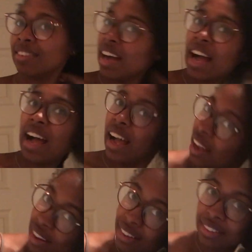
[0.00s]

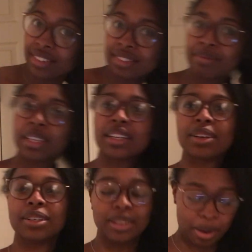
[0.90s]
Oh, I'm about to
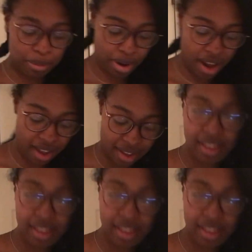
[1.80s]
go show Bray.